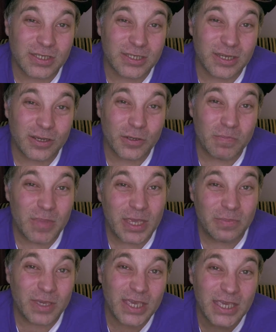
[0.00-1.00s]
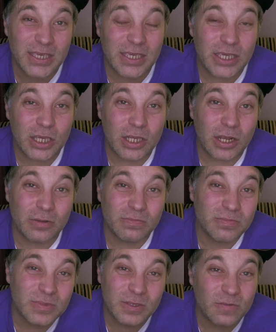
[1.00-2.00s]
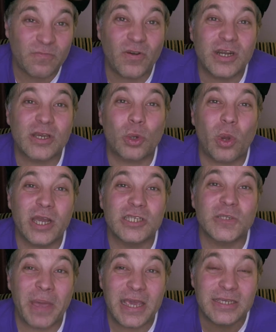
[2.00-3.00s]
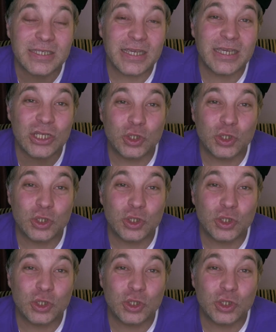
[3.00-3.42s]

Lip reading: So maybe, find a quiet space,